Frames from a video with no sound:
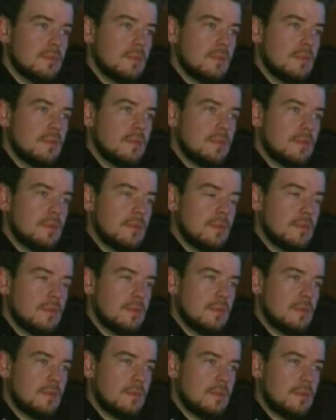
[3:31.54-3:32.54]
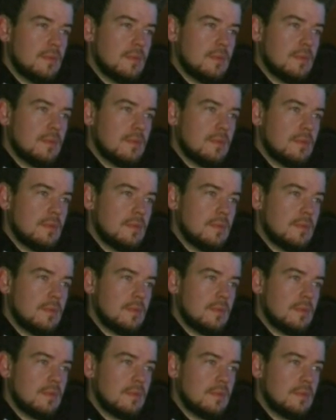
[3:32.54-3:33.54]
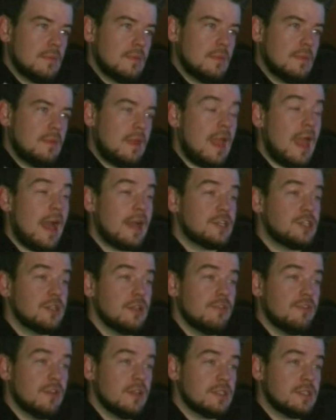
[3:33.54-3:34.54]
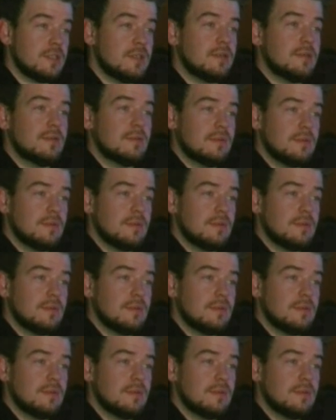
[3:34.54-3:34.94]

when you do this comprehensive test? They actually fix it.